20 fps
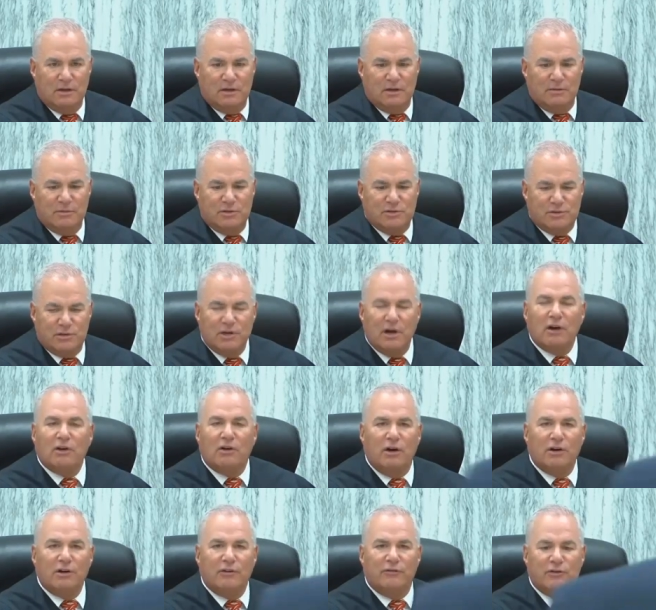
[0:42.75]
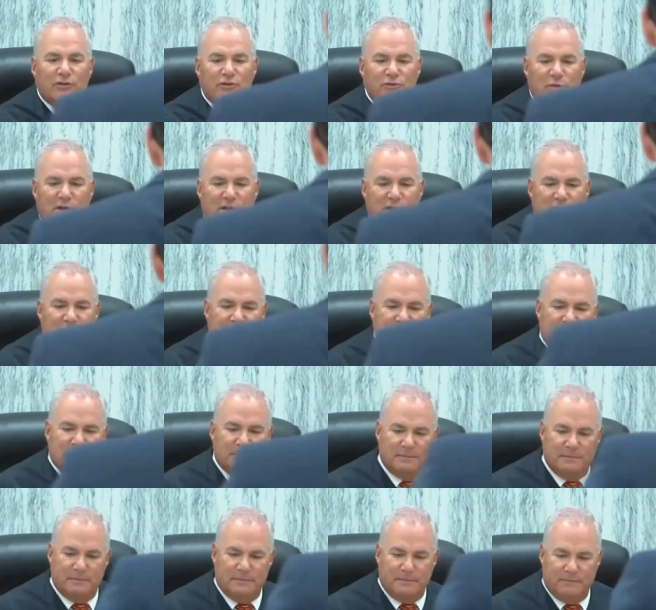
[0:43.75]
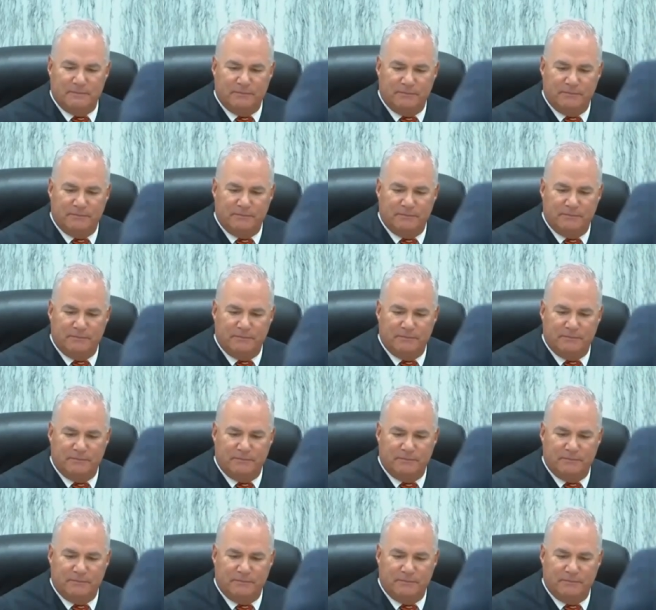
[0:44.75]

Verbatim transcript: the owner of the Loving Cup testified and